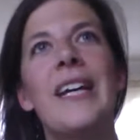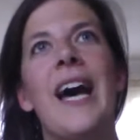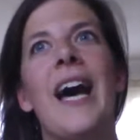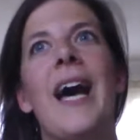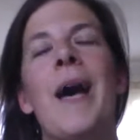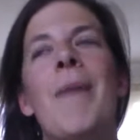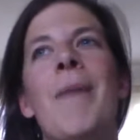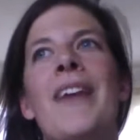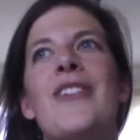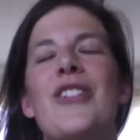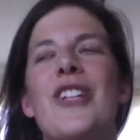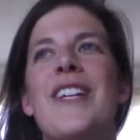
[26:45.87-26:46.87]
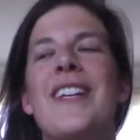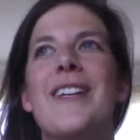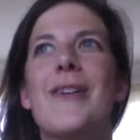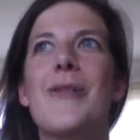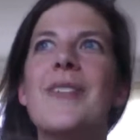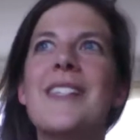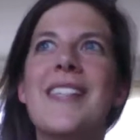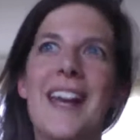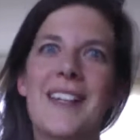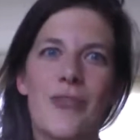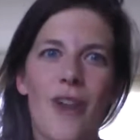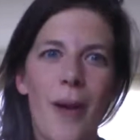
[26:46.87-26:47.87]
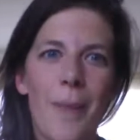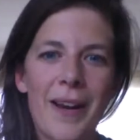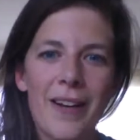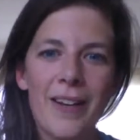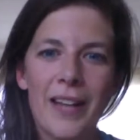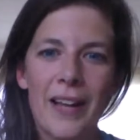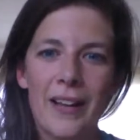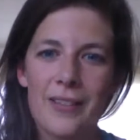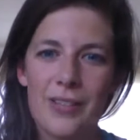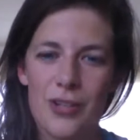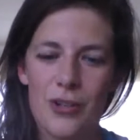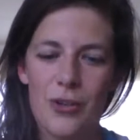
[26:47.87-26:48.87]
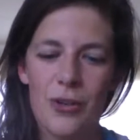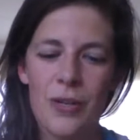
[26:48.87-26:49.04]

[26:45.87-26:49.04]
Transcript: And she used that to draw a parallel to